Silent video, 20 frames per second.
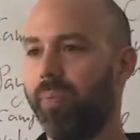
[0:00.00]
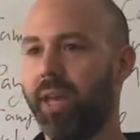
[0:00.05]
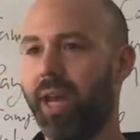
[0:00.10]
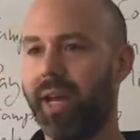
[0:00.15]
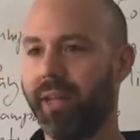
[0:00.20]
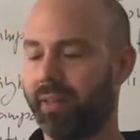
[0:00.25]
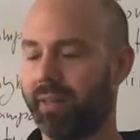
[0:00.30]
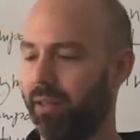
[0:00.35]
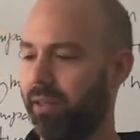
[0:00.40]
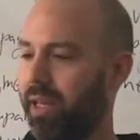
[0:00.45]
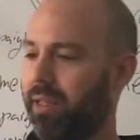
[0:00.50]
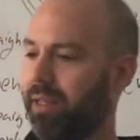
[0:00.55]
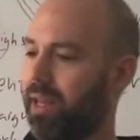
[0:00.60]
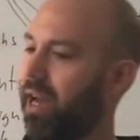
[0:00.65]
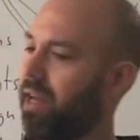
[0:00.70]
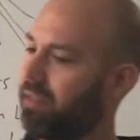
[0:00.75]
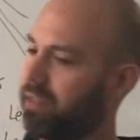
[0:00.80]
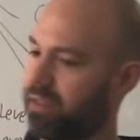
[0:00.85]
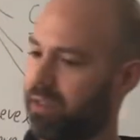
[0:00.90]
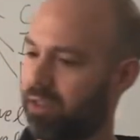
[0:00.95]
That
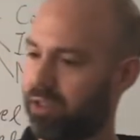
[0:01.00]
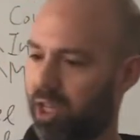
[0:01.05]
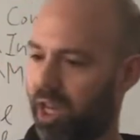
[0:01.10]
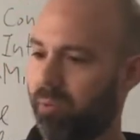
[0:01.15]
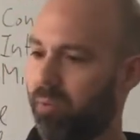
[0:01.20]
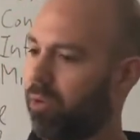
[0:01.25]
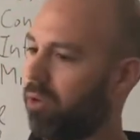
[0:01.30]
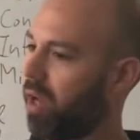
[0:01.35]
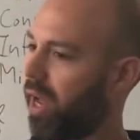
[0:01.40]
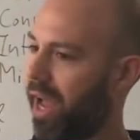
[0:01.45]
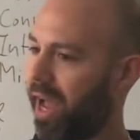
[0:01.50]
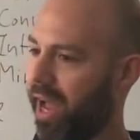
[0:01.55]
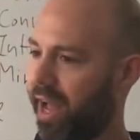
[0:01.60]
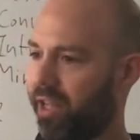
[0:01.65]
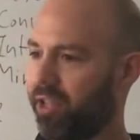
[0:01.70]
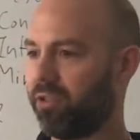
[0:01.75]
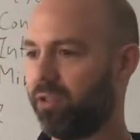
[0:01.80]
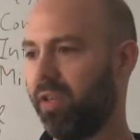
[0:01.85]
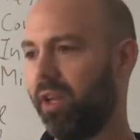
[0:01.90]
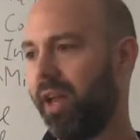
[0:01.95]
DAI is a stable,
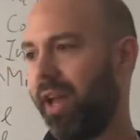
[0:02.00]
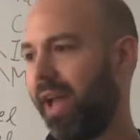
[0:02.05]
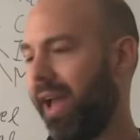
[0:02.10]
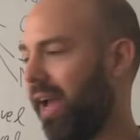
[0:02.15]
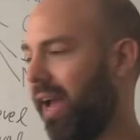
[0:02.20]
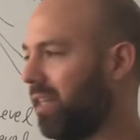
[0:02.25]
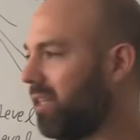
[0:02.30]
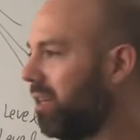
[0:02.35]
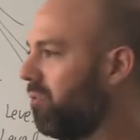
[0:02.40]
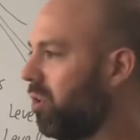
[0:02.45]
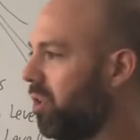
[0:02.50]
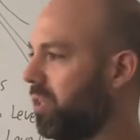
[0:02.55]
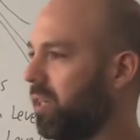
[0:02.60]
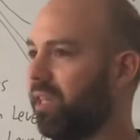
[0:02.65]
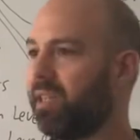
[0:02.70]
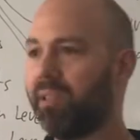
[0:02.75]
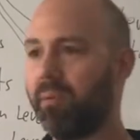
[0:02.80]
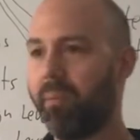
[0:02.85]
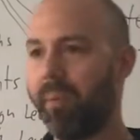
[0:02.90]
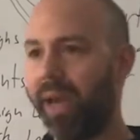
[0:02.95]
hedged,
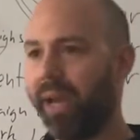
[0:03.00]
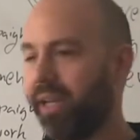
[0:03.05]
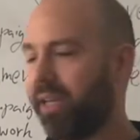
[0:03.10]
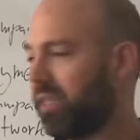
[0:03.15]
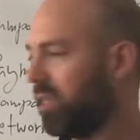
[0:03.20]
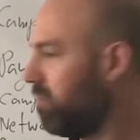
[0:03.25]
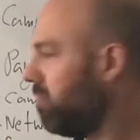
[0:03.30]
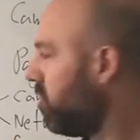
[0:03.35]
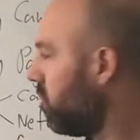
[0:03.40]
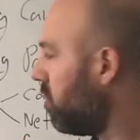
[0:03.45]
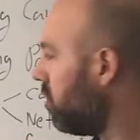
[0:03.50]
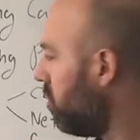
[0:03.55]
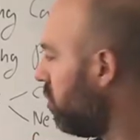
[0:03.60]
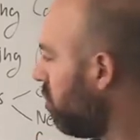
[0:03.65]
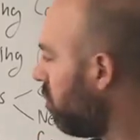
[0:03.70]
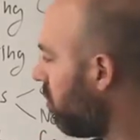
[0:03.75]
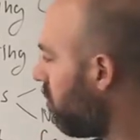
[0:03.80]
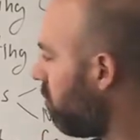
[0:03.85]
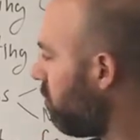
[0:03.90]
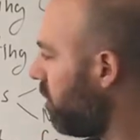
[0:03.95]
anti-volatility mechanism.
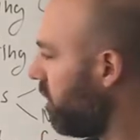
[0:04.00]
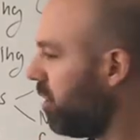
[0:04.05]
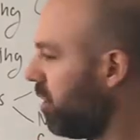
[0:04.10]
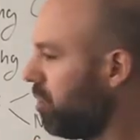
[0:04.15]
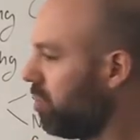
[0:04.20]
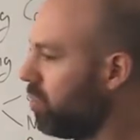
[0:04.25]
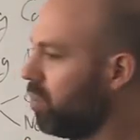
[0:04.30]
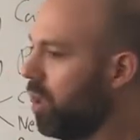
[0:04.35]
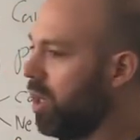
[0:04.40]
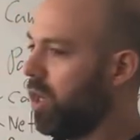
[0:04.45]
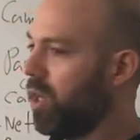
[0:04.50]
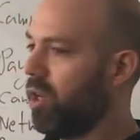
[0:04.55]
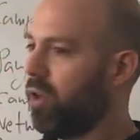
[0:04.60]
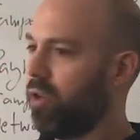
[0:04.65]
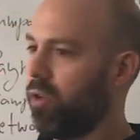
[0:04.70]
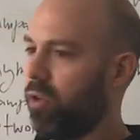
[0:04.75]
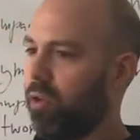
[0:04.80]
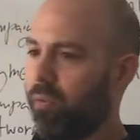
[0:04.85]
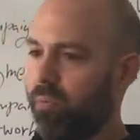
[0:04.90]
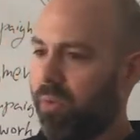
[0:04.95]
You're free to.
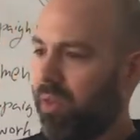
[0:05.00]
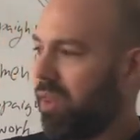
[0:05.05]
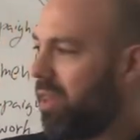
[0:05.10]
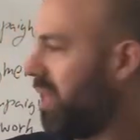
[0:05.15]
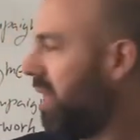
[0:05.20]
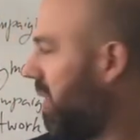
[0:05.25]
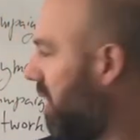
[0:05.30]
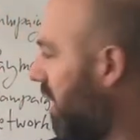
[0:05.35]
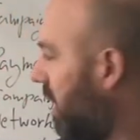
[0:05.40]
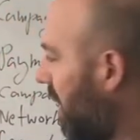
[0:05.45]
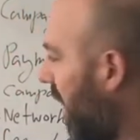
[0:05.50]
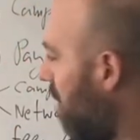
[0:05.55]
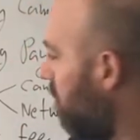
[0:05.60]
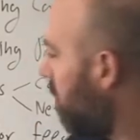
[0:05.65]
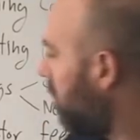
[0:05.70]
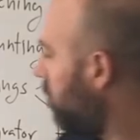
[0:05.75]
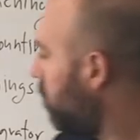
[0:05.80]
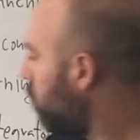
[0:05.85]
The time that